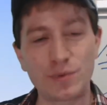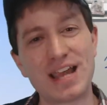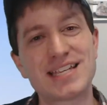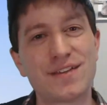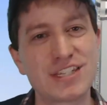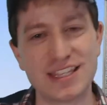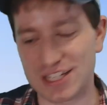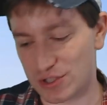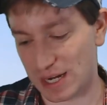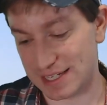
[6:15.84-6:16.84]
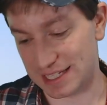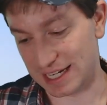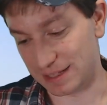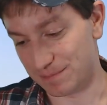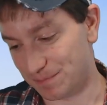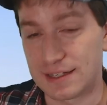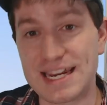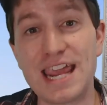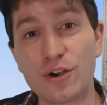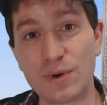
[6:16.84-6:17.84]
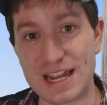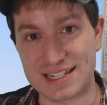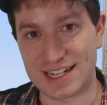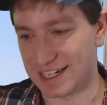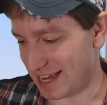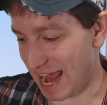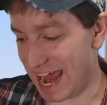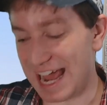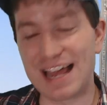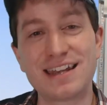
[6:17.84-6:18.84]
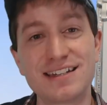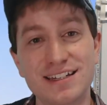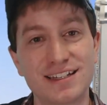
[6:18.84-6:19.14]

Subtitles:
ways I've seen this translated. Take a risk and